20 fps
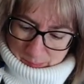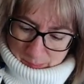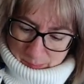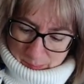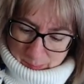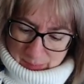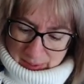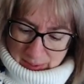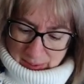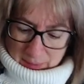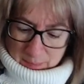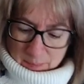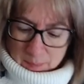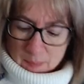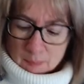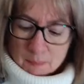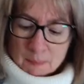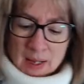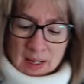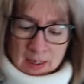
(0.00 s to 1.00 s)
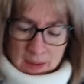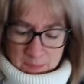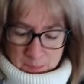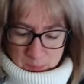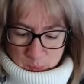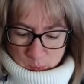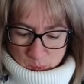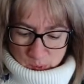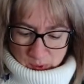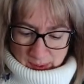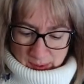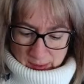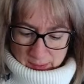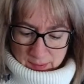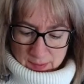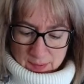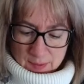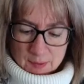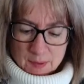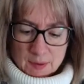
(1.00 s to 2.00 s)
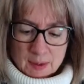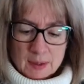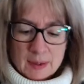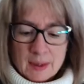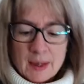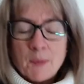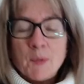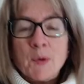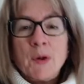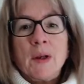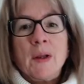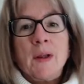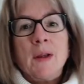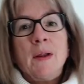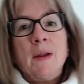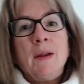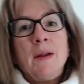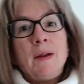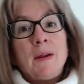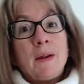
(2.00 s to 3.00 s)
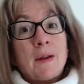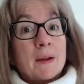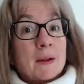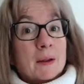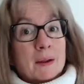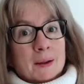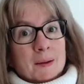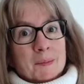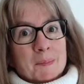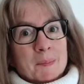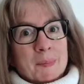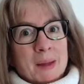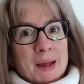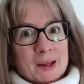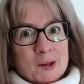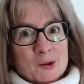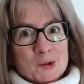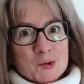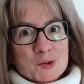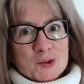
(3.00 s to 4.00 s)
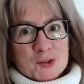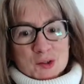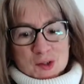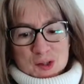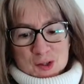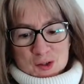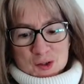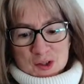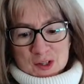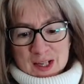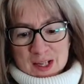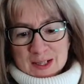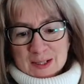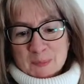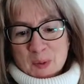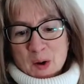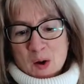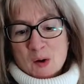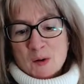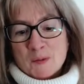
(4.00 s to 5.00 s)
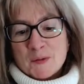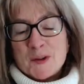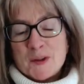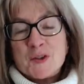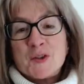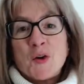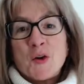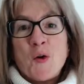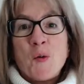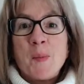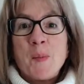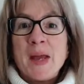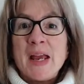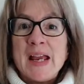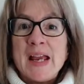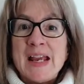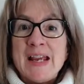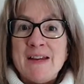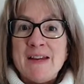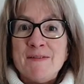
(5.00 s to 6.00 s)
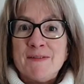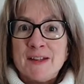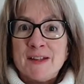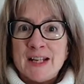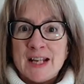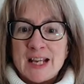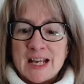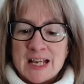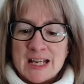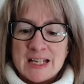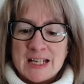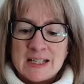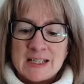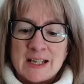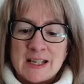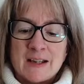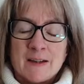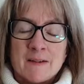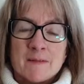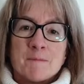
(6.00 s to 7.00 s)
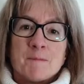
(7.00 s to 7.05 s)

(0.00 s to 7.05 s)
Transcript: melon baller, then that will make this part of the job even easier.